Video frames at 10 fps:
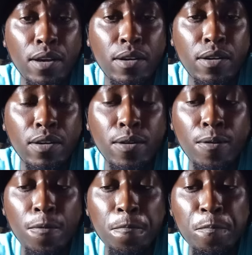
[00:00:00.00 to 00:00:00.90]
uh,
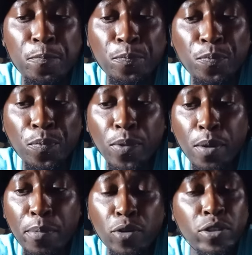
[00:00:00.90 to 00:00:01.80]

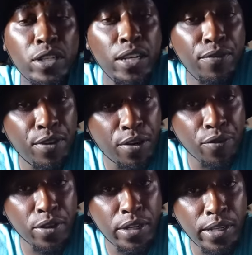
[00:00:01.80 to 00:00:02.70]
perceived
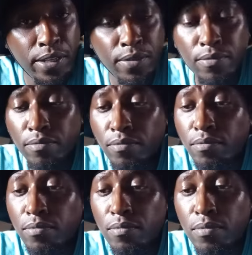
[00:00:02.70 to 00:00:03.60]
differently.
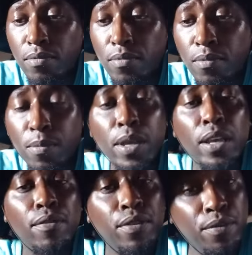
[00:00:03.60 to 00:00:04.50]
It
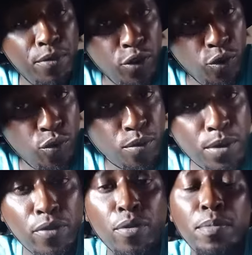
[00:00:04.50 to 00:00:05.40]
can be viewed from
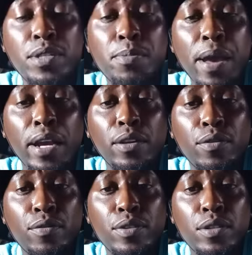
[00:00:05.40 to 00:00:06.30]
different
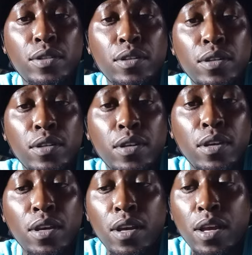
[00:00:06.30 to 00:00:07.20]
perspectives.
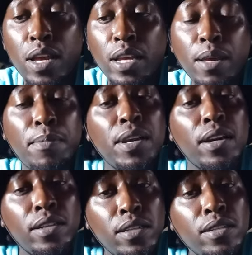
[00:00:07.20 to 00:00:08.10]
It can be
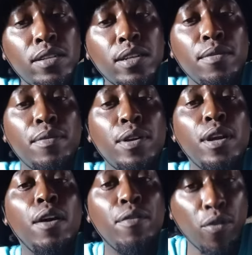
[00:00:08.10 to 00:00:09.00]
understood in
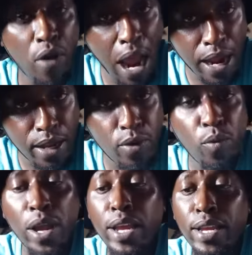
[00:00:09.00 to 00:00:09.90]
a variety of
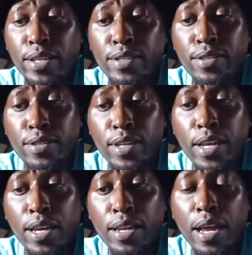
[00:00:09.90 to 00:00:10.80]
ways.
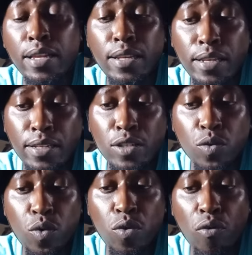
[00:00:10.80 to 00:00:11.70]
And I think this
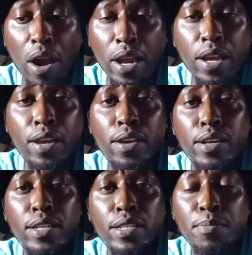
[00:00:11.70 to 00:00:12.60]
quote right here
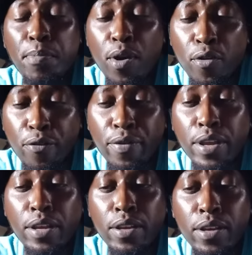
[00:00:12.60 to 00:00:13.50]
is perfect